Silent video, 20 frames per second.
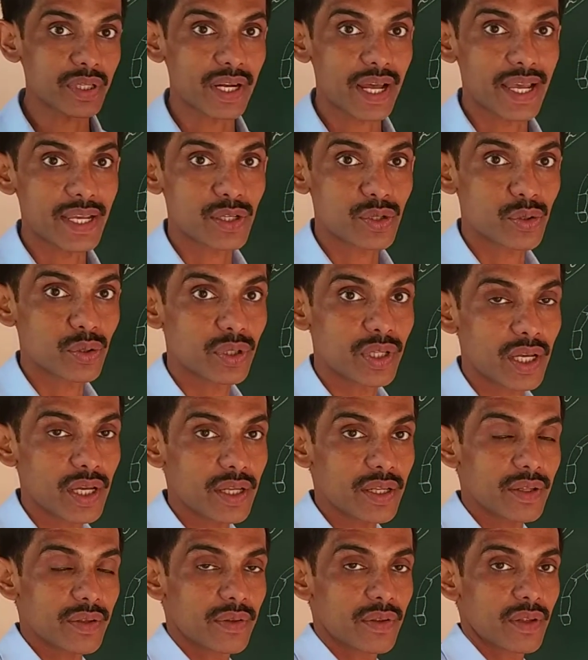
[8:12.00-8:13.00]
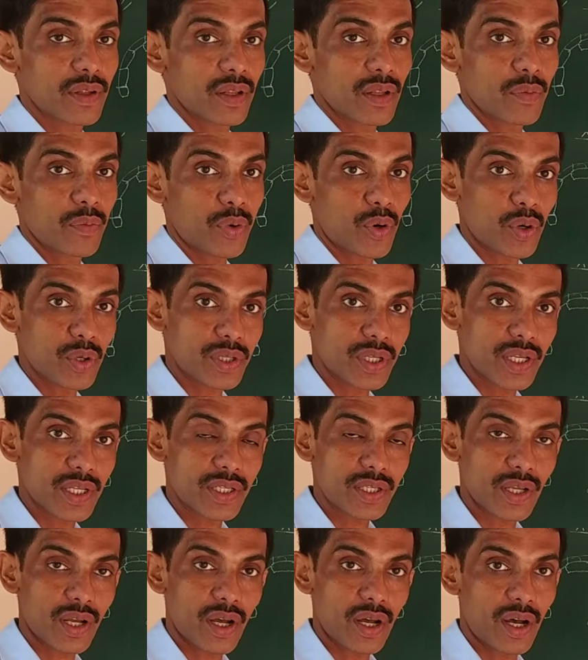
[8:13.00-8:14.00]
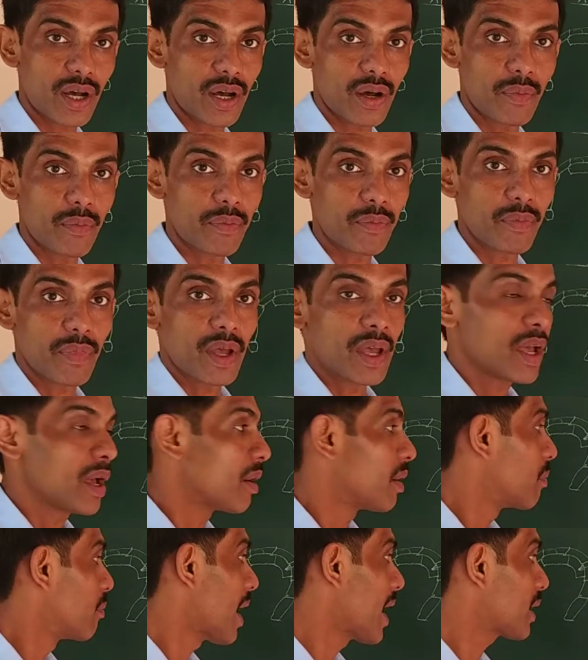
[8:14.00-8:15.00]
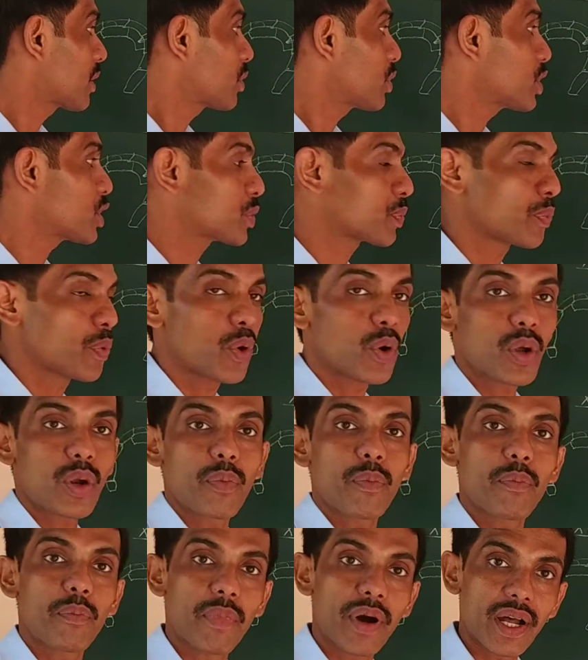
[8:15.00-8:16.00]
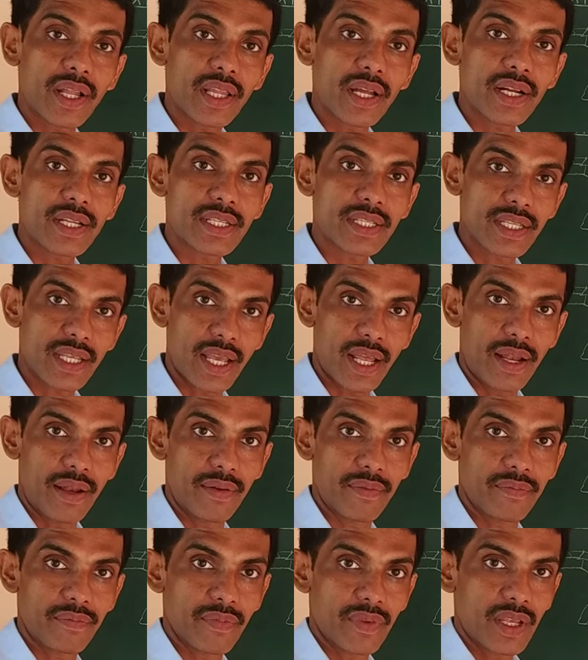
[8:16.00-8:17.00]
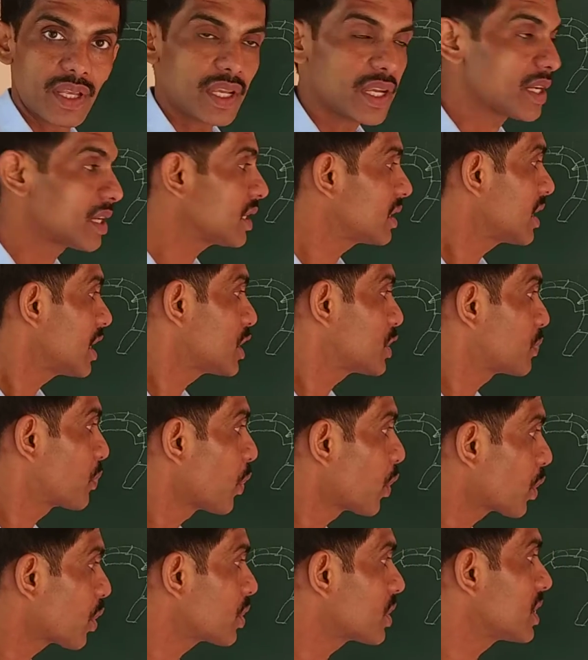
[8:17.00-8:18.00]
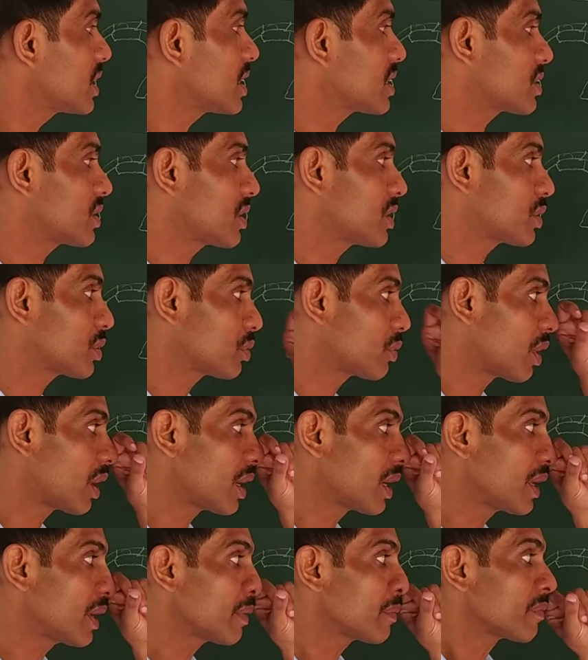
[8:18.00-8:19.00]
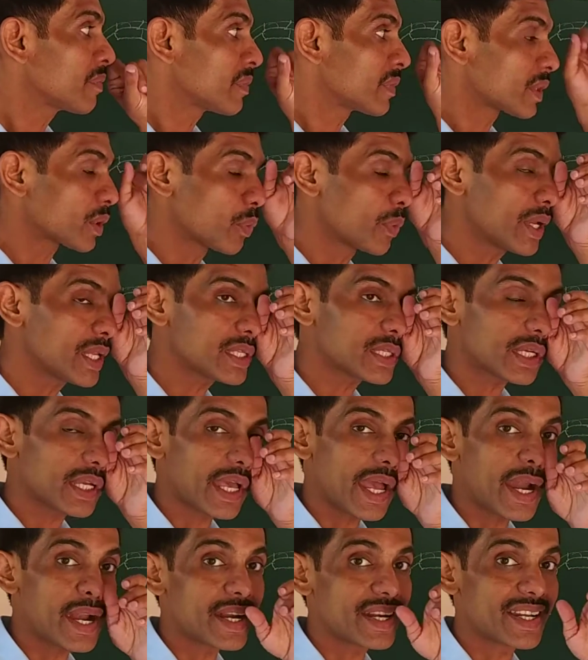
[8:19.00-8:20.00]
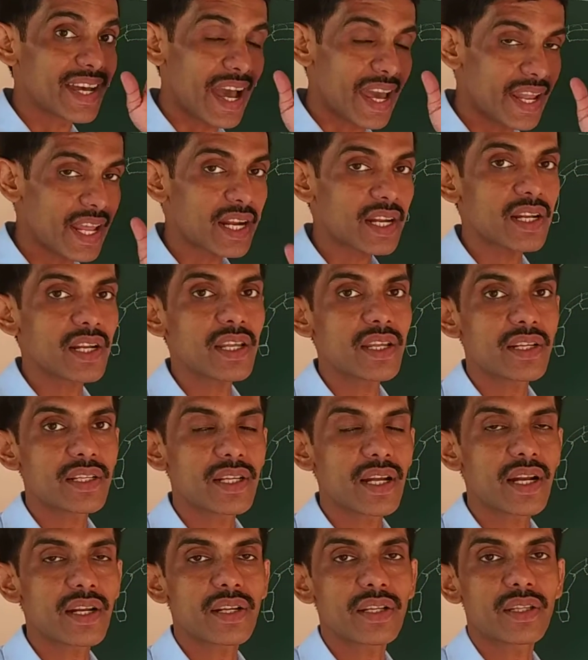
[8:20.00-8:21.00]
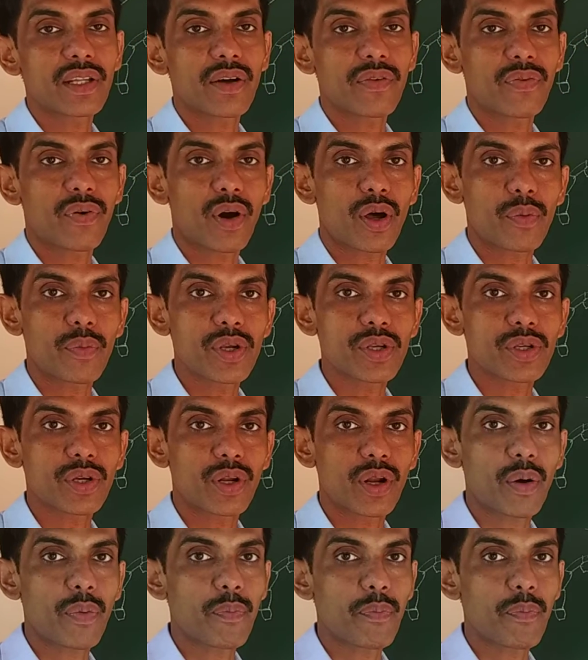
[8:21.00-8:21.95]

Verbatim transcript: rise to the process um, microspore mother cell. It is the sporogenous tissue only which can directly result in the formation of